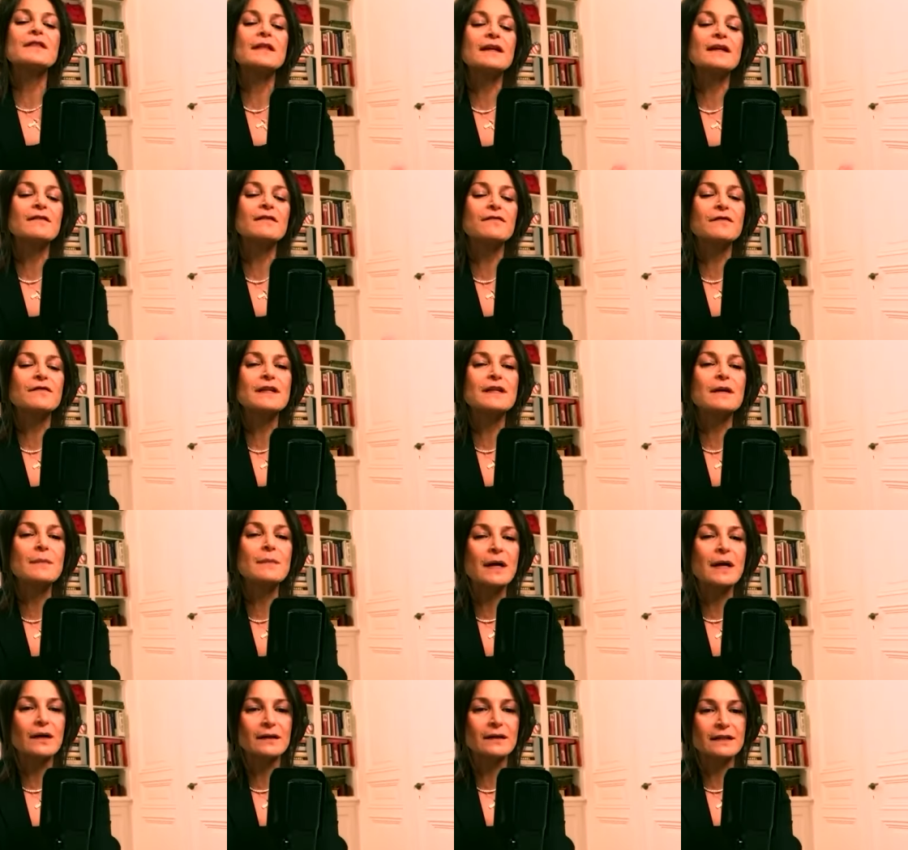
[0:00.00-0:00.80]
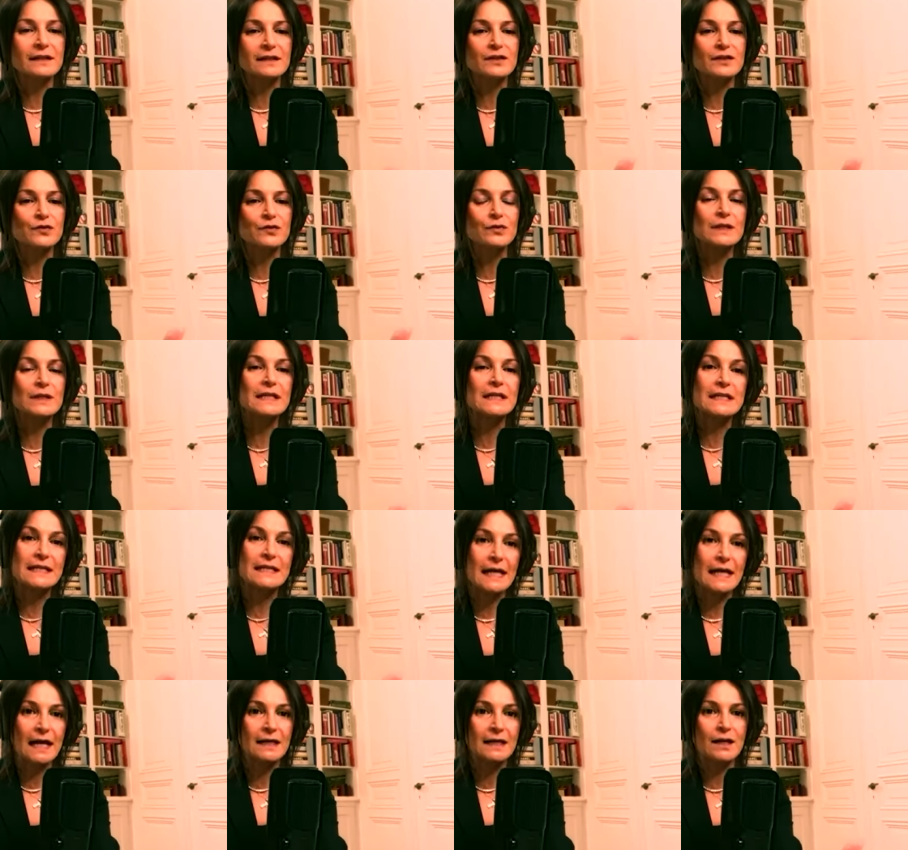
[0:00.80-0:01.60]
If the Americans really
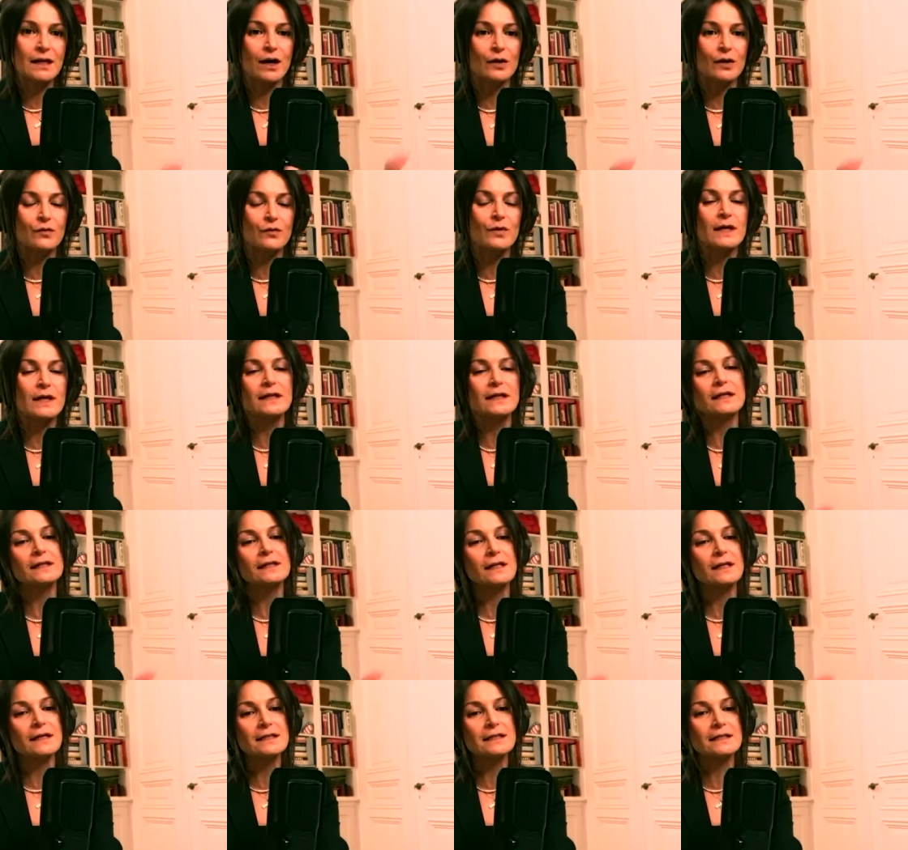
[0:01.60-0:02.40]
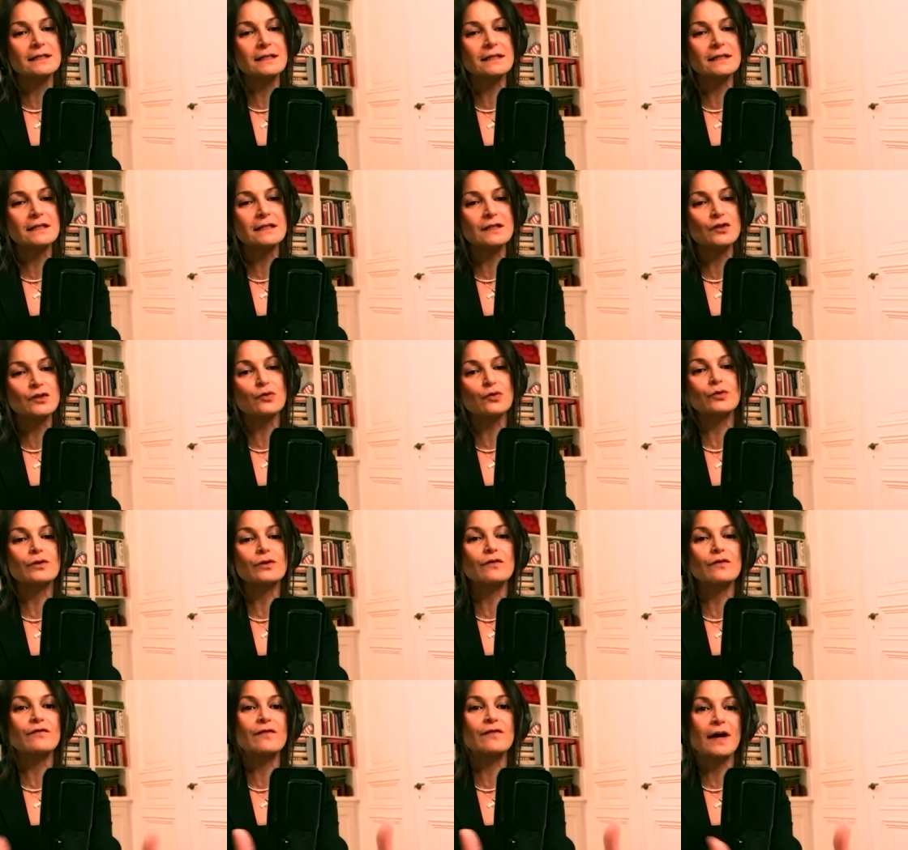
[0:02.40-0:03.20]
cannot recognize this sort
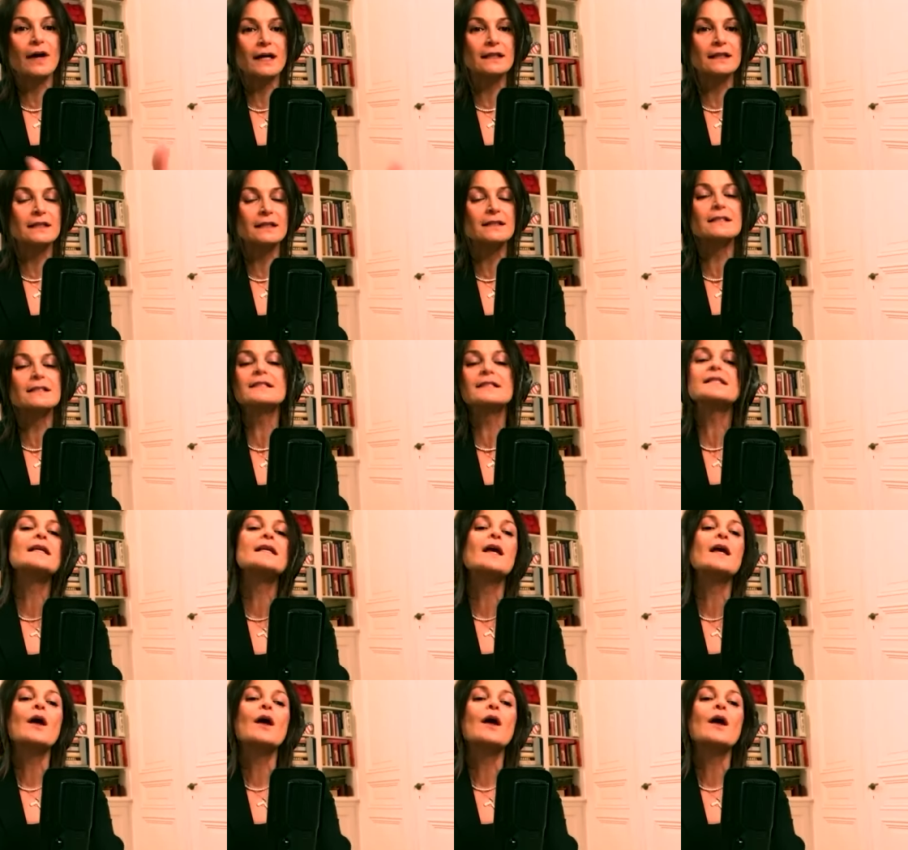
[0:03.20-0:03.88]
of violence,